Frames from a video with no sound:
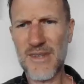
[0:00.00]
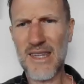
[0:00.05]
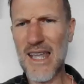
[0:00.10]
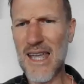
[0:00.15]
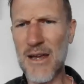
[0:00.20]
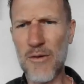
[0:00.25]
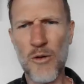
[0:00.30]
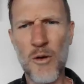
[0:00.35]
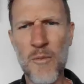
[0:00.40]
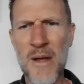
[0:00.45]

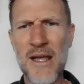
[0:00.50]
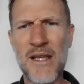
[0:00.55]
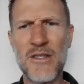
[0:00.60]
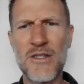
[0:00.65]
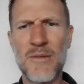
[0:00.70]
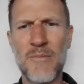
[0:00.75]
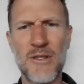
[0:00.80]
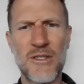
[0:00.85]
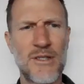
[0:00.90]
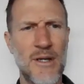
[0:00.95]
And we're making
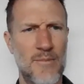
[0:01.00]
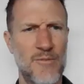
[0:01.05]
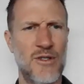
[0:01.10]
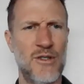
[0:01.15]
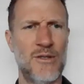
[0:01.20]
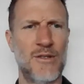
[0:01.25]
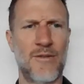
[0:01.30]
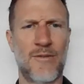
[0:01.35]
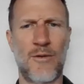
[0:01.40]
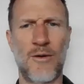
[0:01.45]
some
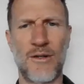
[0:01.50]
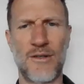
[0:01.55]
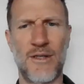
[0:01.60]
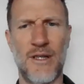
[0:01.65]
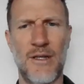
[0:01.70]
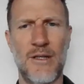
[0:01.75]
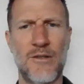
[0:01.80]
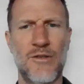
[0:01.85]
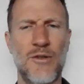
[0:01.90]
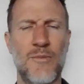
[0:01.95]
assumptions, of course,
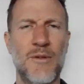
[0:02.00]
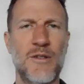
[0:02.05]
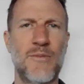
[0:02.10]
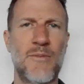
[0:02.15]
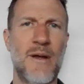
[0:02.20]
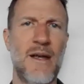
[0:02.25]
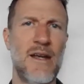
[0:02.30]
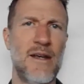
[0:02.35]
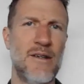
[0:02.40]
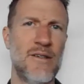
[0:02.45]
that the
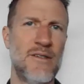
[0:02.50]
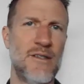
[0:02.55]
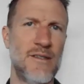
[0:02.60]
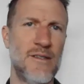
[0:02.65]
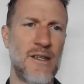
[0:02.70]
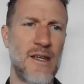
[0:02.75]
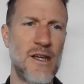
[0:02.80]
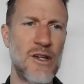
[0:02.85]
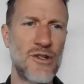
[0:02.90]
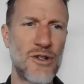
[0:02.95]
supraspinatus is
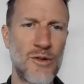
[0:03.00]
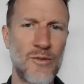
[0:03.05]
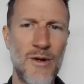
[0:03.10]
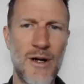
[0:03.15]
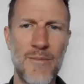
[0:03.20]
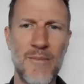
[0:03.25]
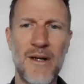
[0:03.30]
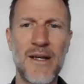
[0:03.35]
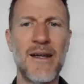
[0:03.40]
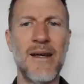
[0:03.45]
the injured
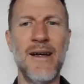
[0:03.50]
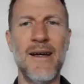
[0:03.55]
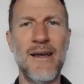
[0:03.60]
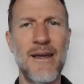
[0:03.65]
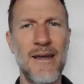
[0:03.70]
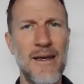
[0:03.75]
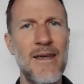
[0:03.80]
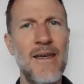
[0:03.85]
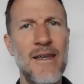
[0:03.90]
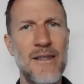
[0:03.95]
one, but
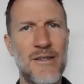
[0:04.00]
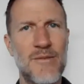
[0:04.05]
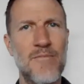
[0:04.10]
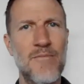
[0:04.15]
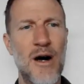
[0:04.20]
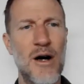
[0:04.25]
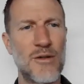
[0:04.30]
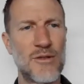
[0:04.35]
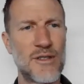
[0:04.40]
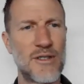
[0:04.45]
it's
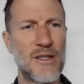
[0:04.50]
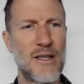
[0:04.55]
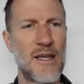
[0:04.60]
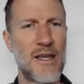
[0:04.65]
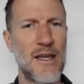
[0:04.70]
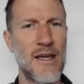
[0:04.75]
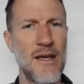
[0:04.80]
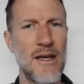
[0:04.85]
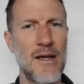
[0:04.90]
mostly,